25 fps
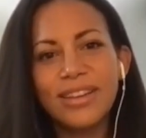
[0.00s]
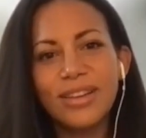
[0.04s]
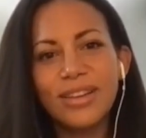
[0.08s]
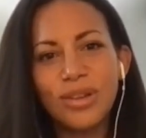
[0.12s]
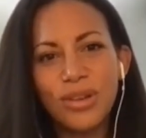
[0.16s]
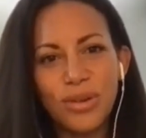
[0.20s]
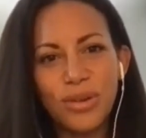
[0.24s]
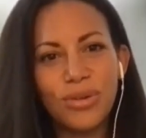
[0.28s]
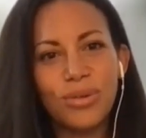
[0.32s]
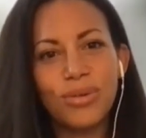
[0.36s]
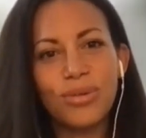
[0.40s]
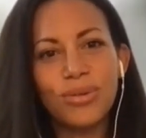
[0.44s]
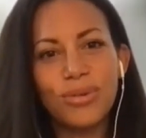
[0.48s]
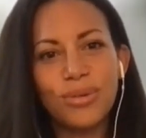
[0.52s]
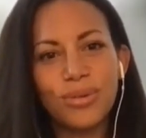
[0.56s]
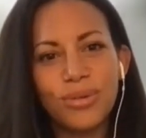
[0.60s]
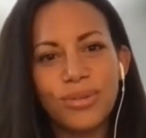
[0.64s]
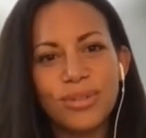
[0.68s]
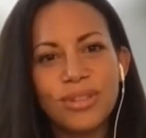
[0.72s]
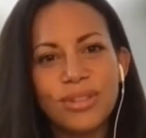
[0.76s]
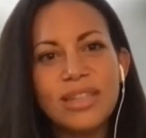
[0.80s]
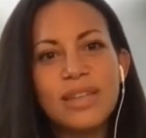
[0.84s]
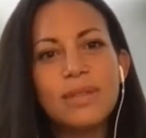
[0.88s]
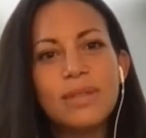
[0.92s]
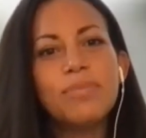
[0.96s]

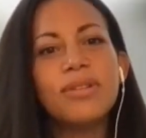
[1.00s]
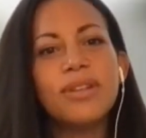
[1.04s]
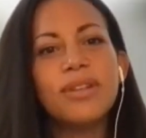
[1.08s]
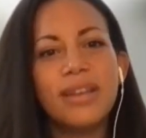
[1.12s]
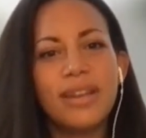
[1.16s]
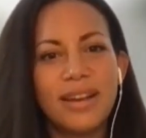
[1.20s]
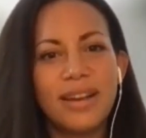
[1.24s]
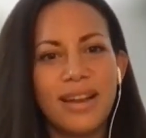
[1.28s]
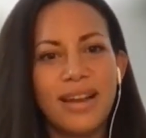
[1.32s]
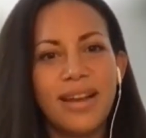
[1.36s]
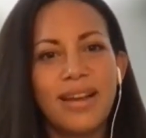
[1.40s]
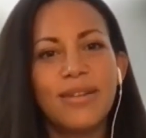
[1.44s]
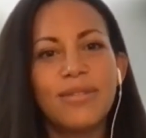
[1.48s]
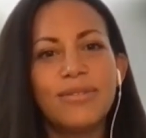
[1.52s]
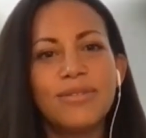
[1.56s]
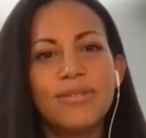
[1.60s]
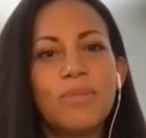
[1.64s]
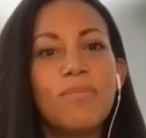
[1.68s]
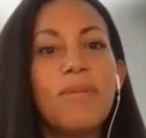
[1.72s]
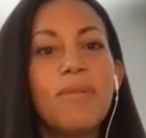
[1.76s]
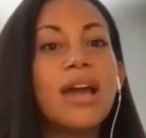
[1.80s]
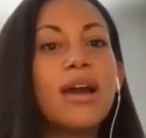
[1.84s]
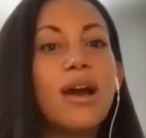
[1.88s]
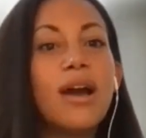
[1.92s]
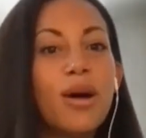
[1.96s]
you deeply enough to
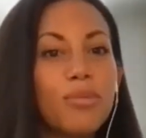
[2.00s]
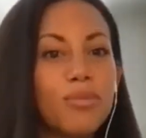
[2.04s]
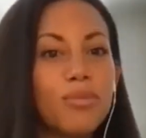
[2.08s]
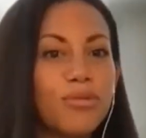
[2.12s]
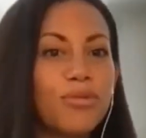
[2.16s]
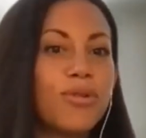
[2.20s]
make up